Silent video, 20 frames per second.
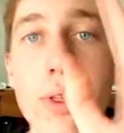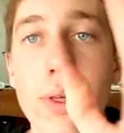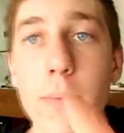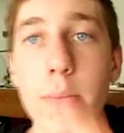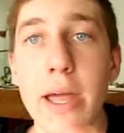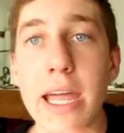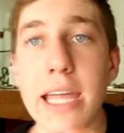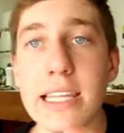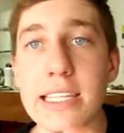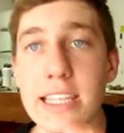the
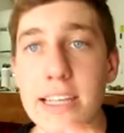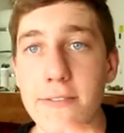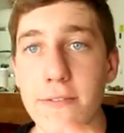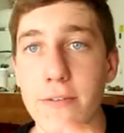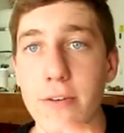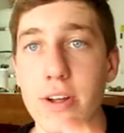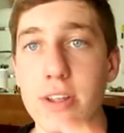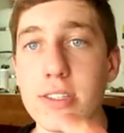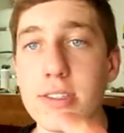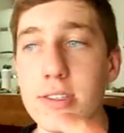main
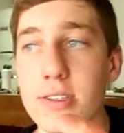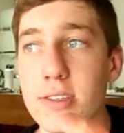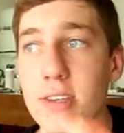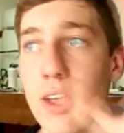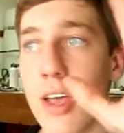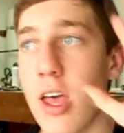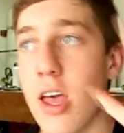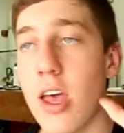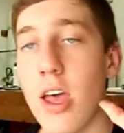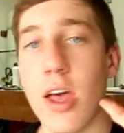difference
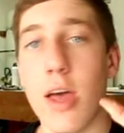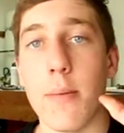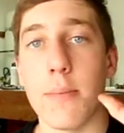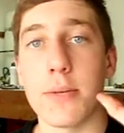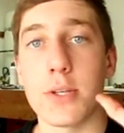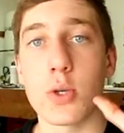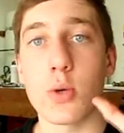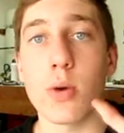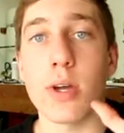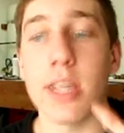
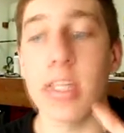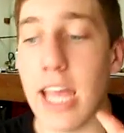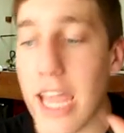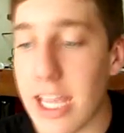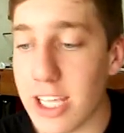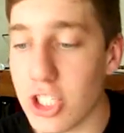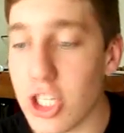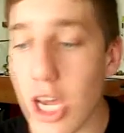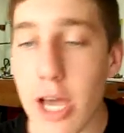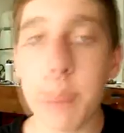between
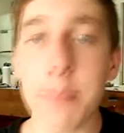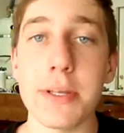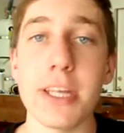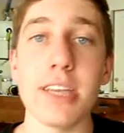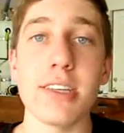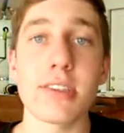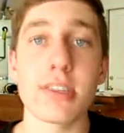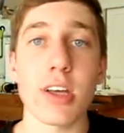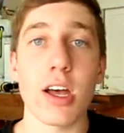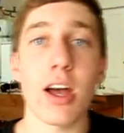a
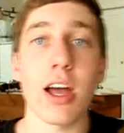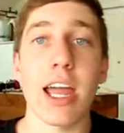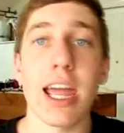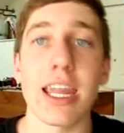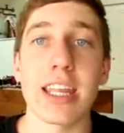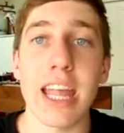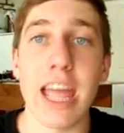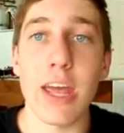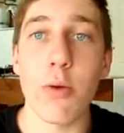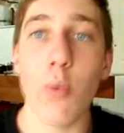Japanese saw
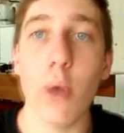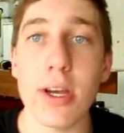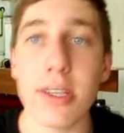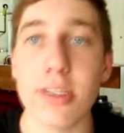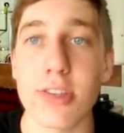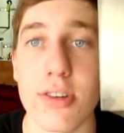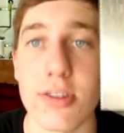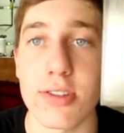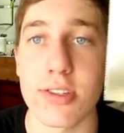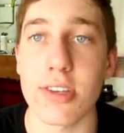and a
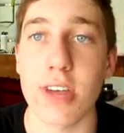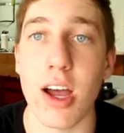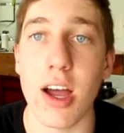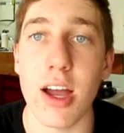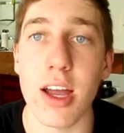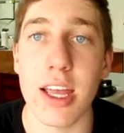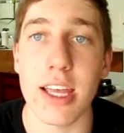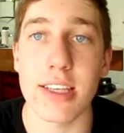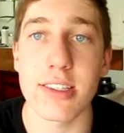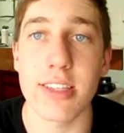Western
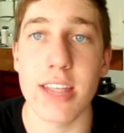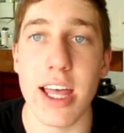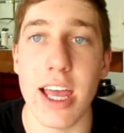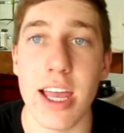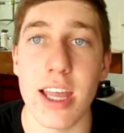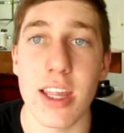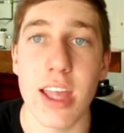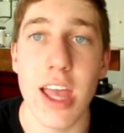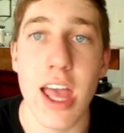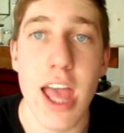saw is
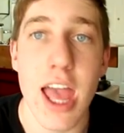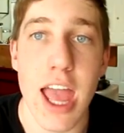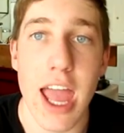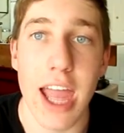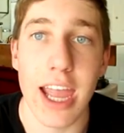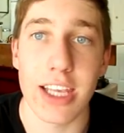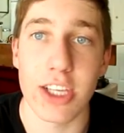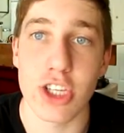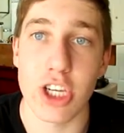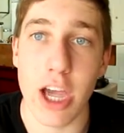that
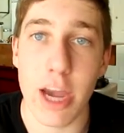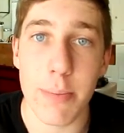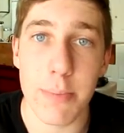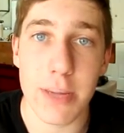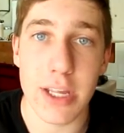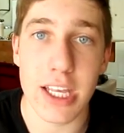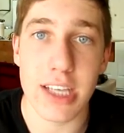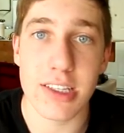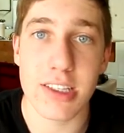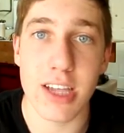a
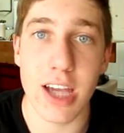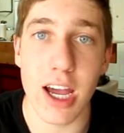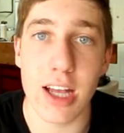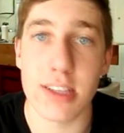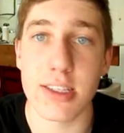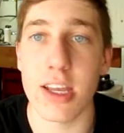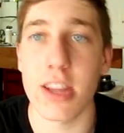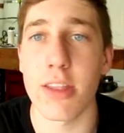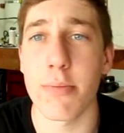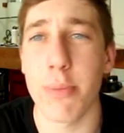Japanese
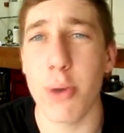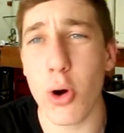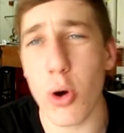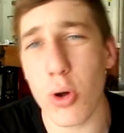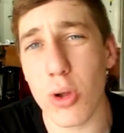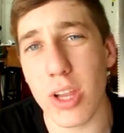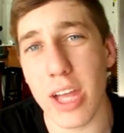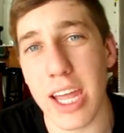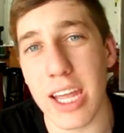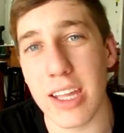cuts on the
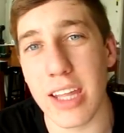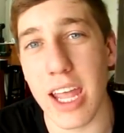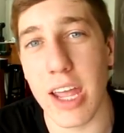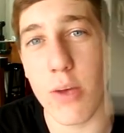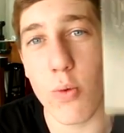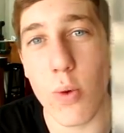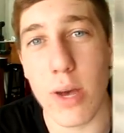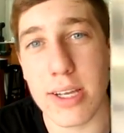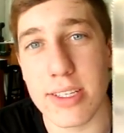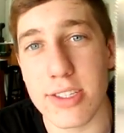pull and a
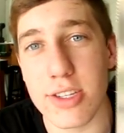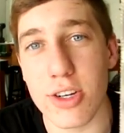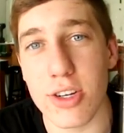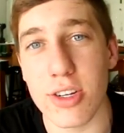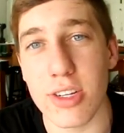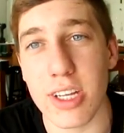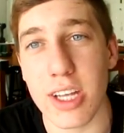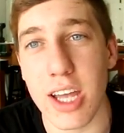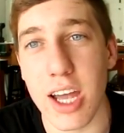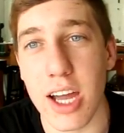
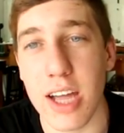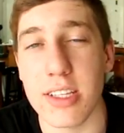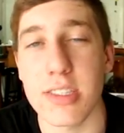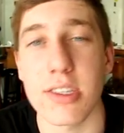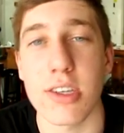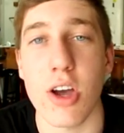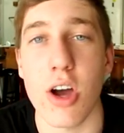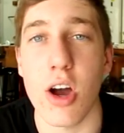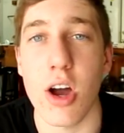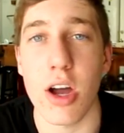Western
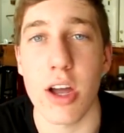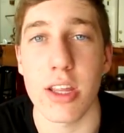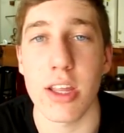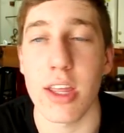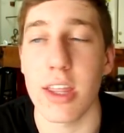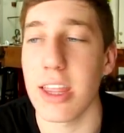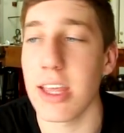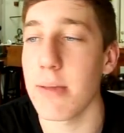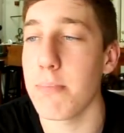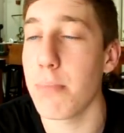cuts
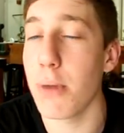on the